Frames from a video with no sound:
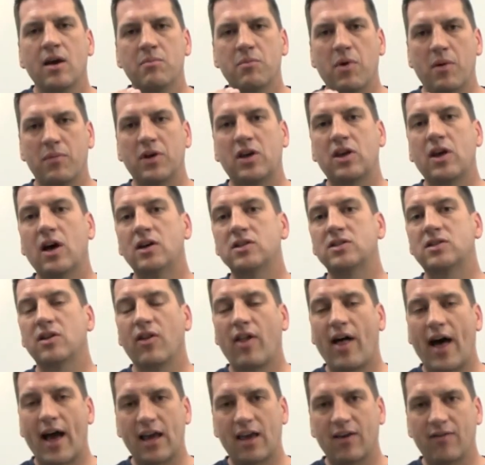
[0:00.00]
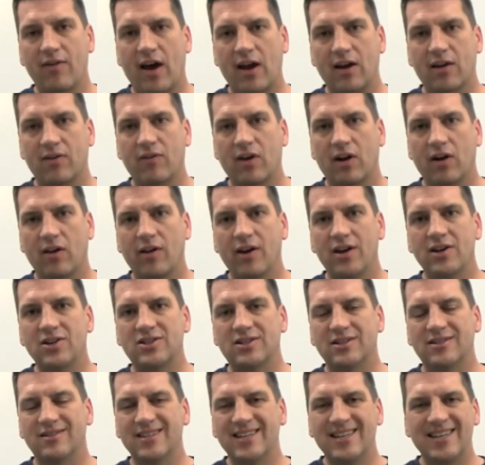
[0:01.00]
but because of the lack of attic
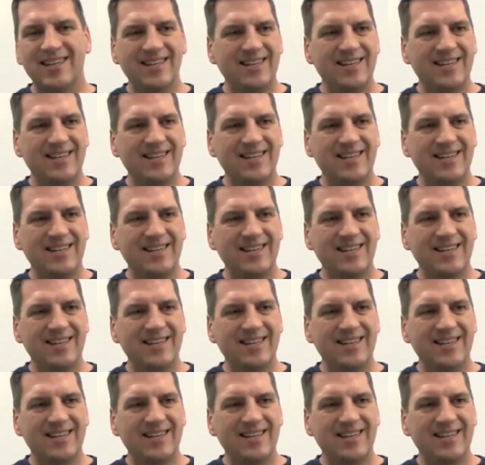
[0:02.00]
ventilation,